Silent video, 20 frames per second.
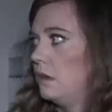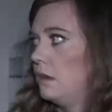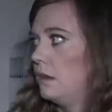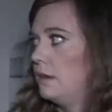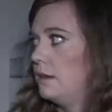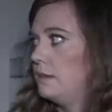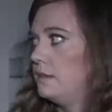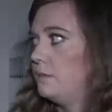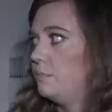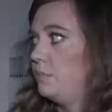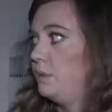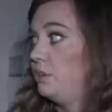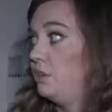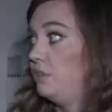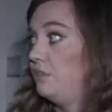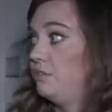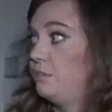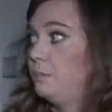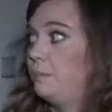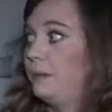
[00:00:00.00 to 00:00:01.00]
It is a
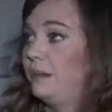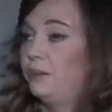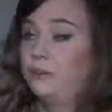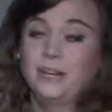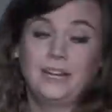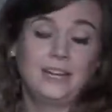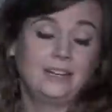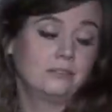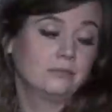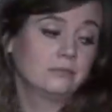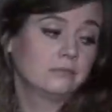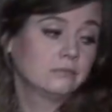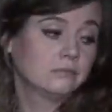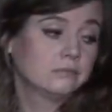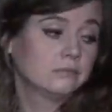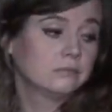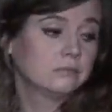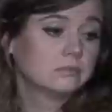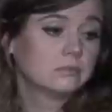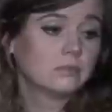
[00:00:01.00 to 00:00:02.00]
beautiful building.
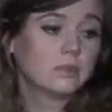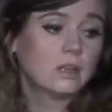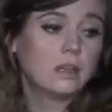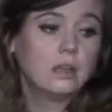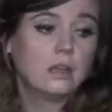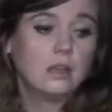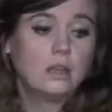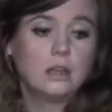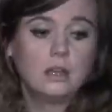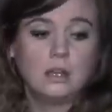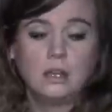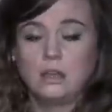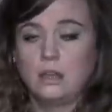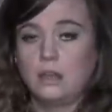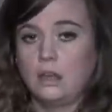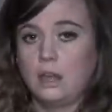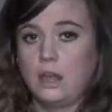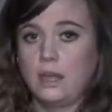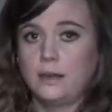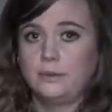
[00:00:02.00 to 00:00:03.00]

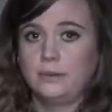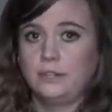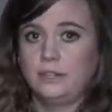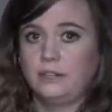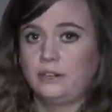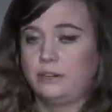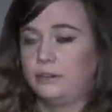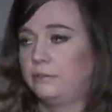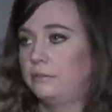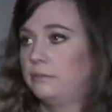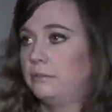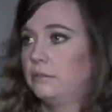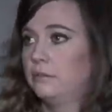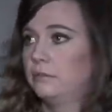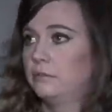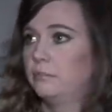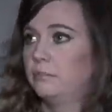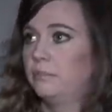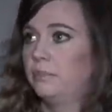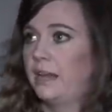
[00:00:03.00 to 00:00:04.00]
I really don't
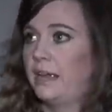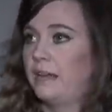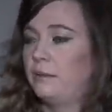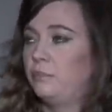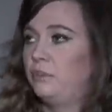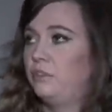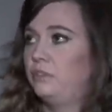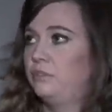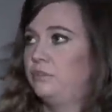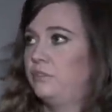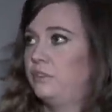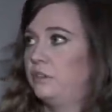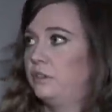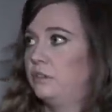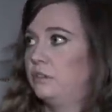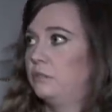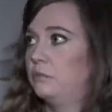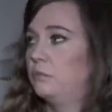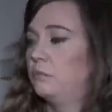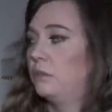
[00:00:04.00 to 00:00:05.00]
blame you
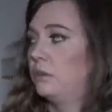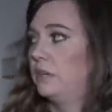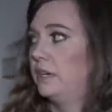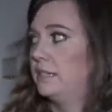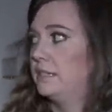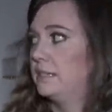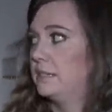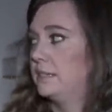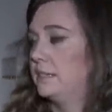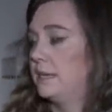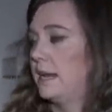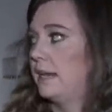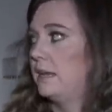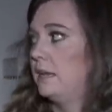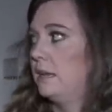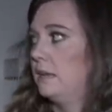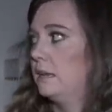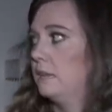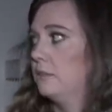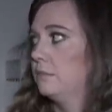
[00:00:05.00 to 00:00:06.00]
for wanting to stay
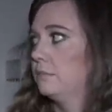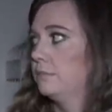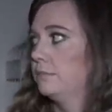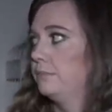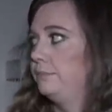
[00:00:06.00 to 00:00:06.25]
here.